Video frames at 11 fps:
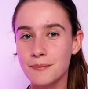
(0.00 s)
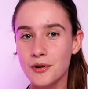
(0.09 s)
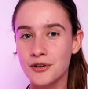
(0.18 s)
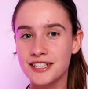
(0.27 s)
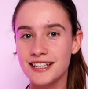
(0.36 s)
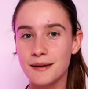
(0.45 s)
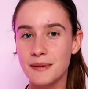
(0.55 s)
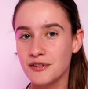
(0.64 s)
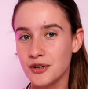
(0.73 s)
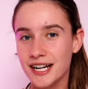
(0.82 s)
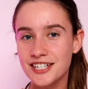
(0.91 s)
jump onto them
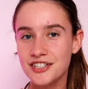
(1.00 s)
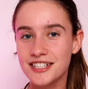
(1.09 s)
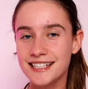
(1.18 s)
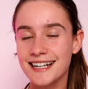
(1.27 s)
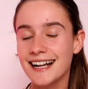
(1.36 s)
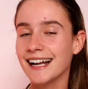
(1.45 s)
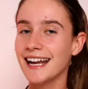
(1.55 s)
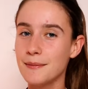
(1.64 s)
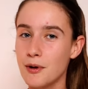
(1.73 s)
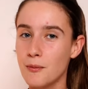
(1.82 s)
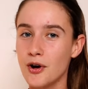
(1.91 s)
if you're interested and
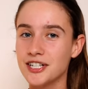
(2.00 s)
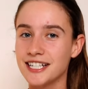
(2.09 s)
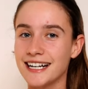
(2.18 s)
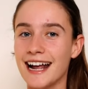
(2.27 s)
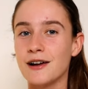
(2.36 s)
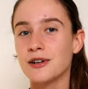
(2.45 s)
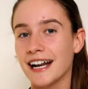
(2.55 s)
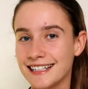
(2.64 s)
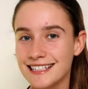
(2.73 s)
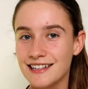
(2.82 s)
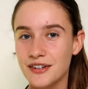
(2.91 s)
keep on watching, and I'll get
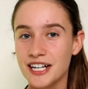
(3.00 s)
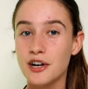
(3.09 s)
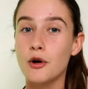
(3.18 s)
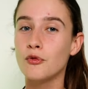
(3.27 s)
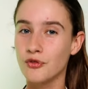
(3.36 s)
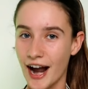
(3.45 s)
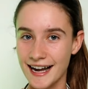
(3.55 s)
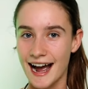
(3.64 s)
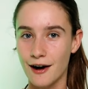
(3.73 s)
into the video right